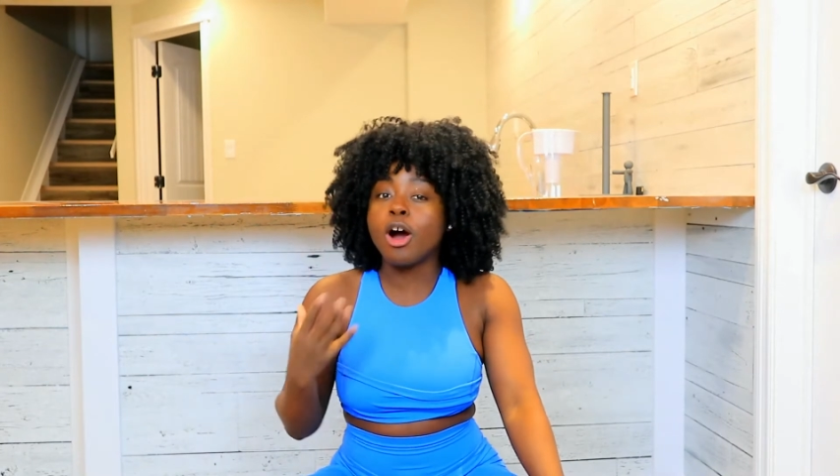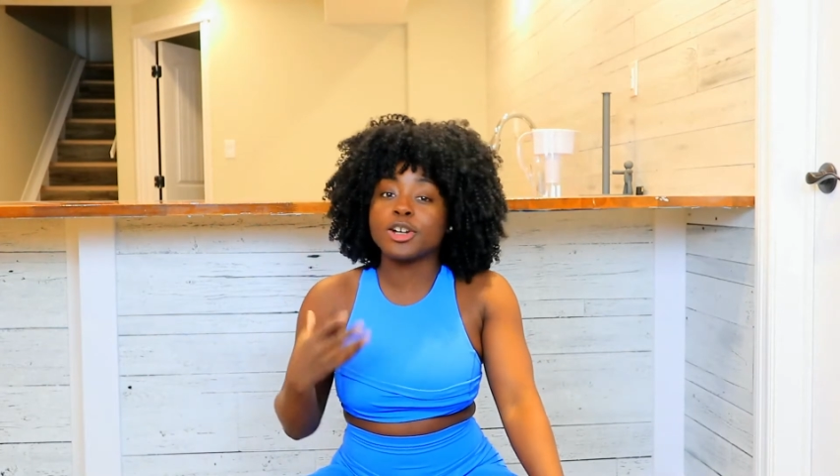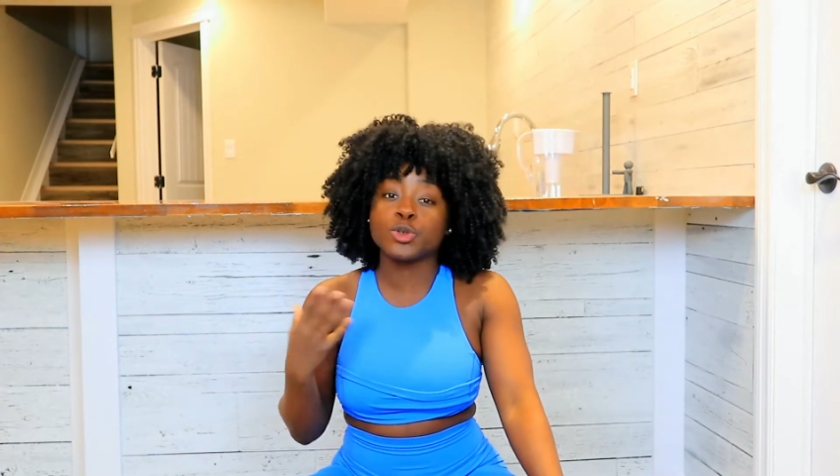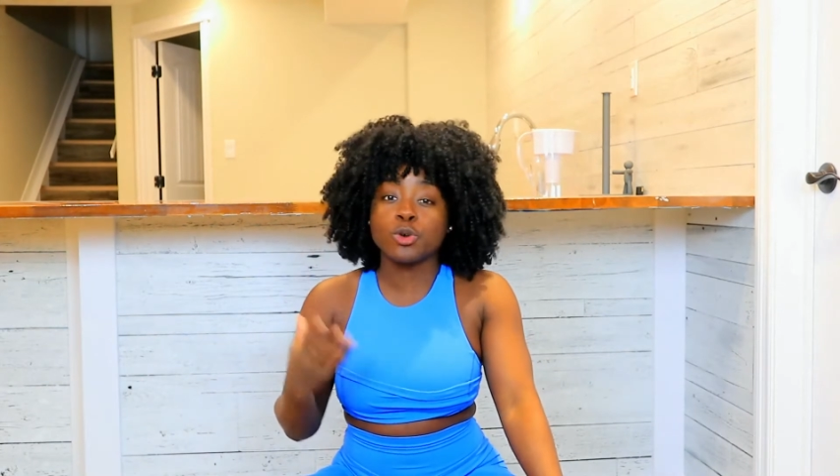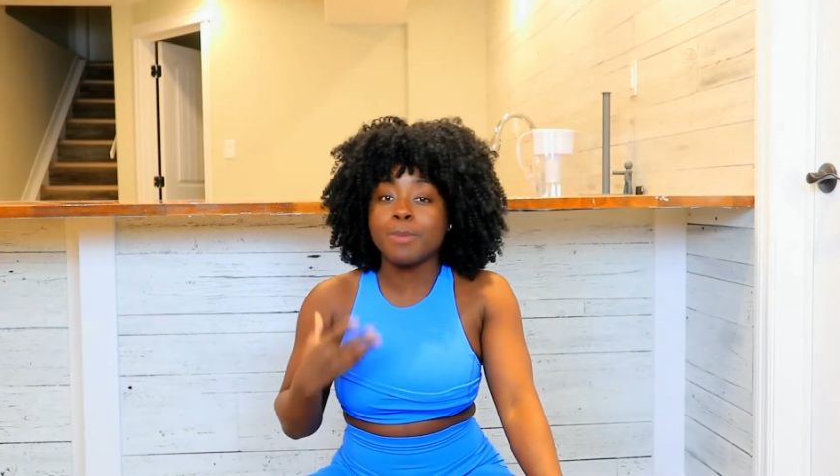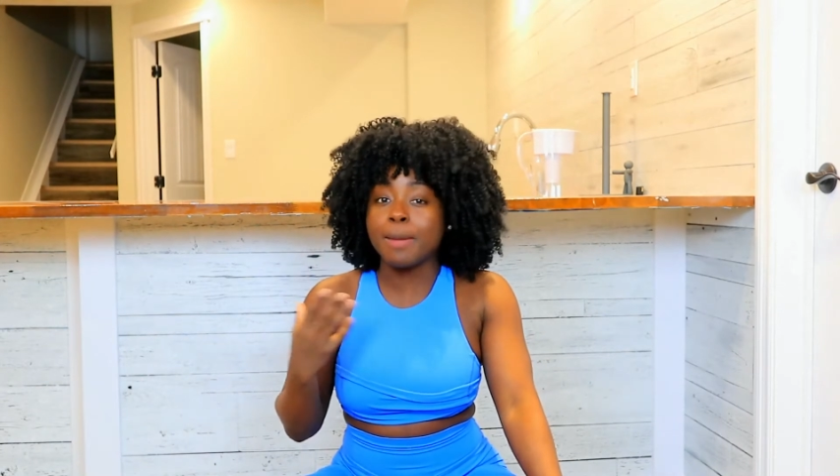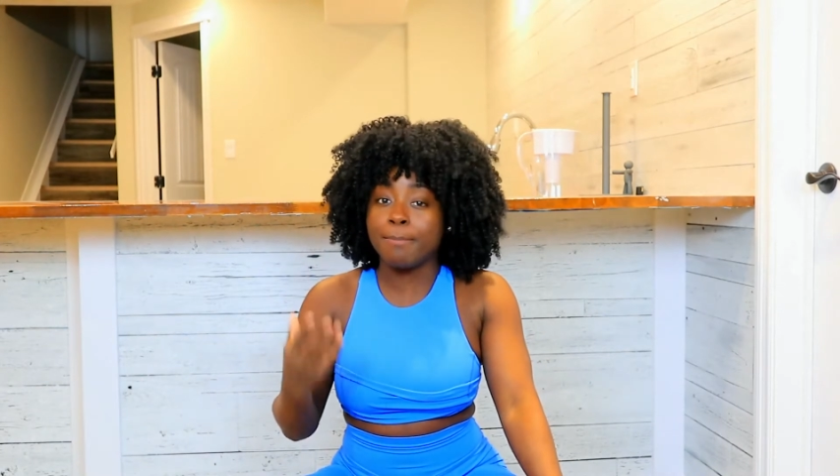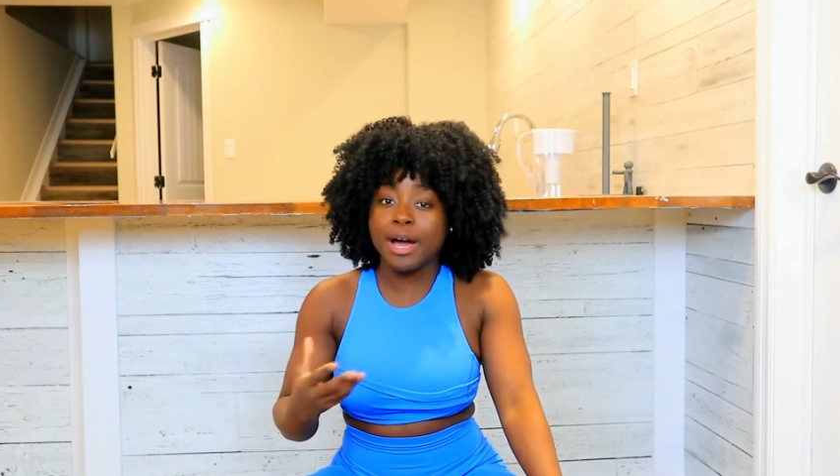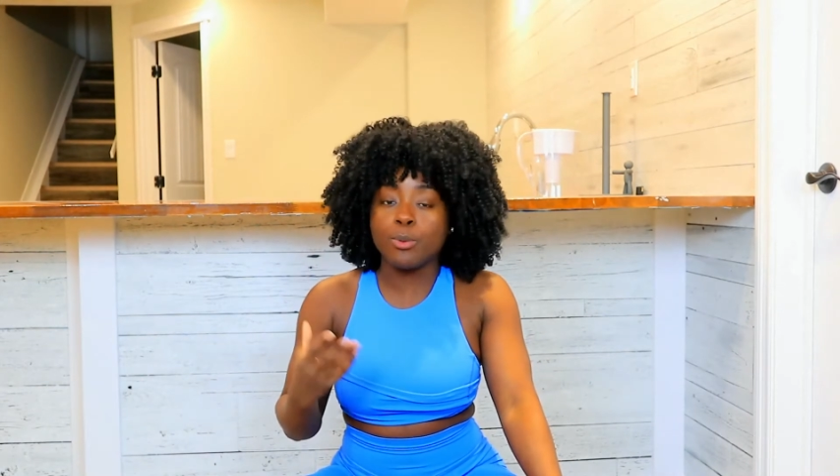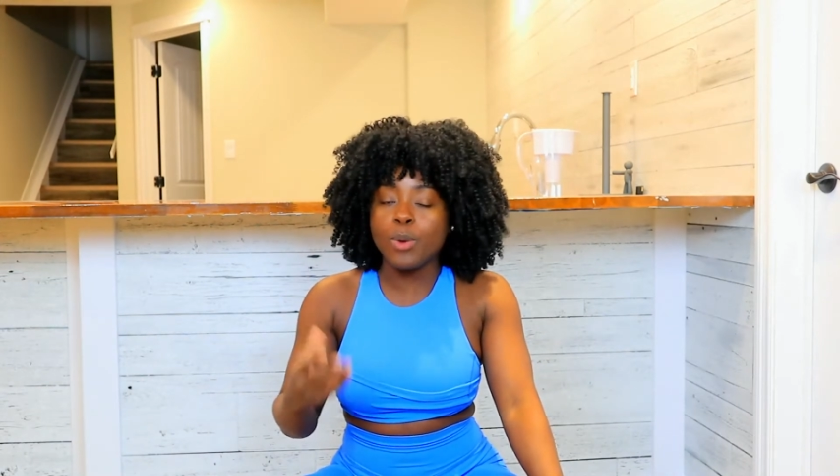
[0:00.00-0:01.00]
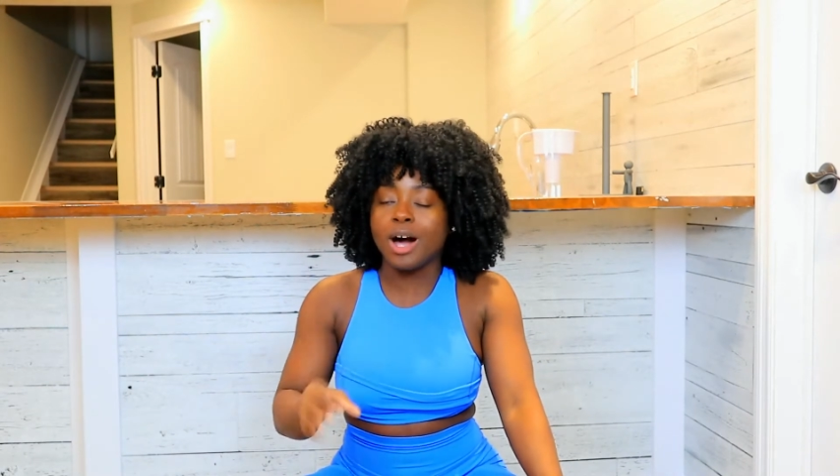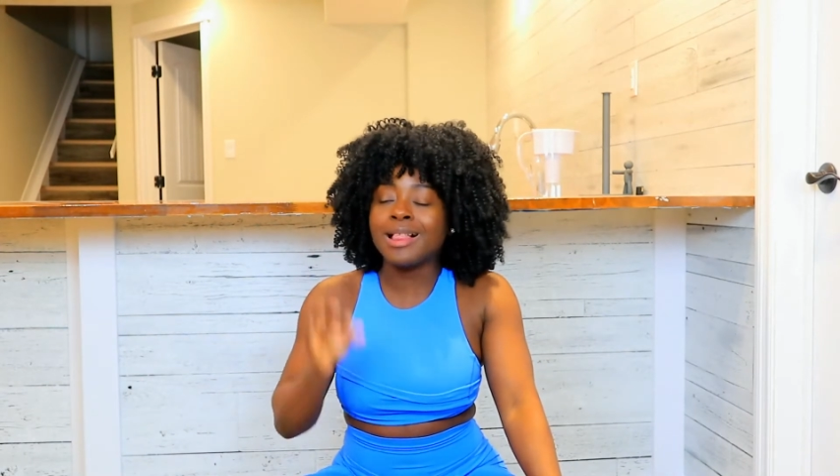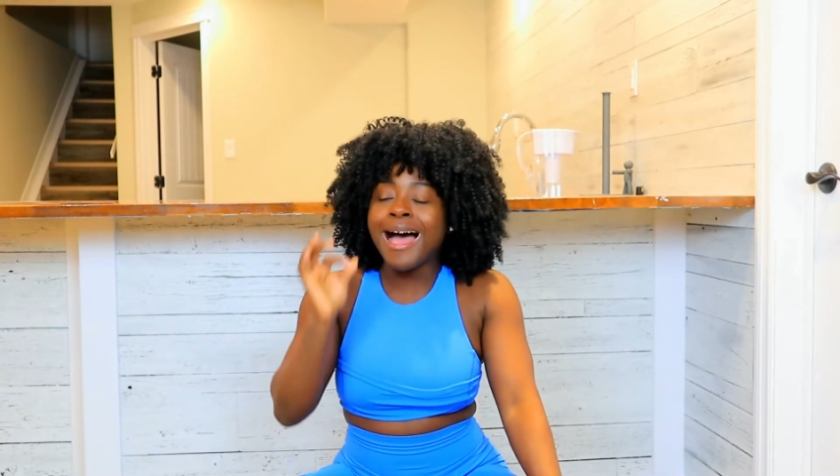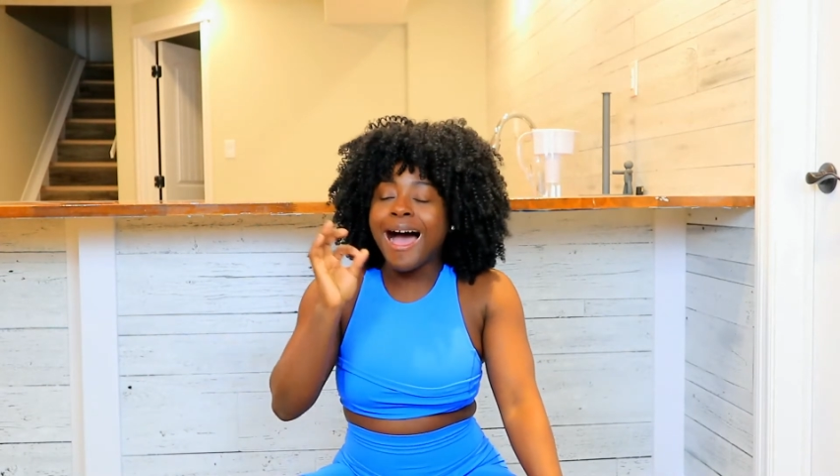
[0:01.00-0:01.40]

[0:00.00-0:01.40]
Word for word: contour my butt well.